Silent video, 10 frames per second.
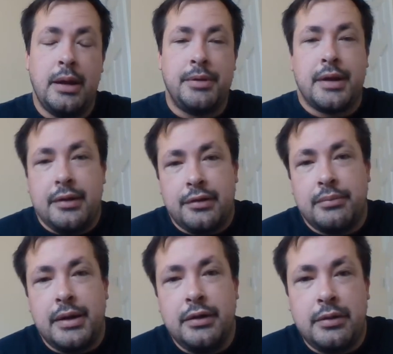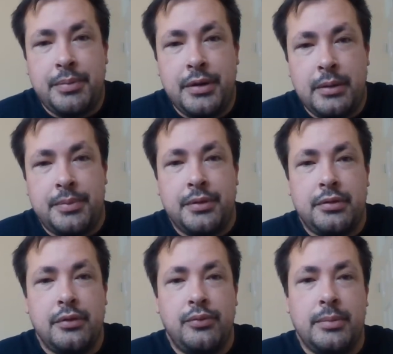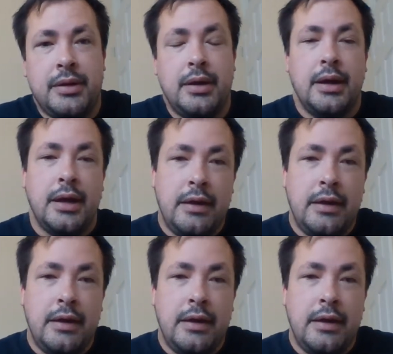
but that is a major purpose of women.